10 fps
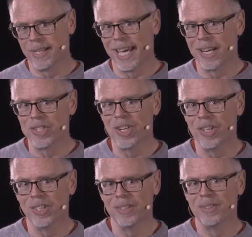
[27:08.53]
get us
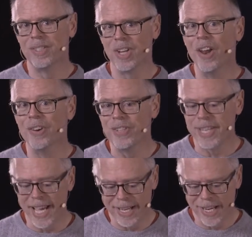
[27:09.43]
to
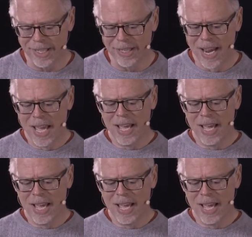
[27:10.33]
understand here?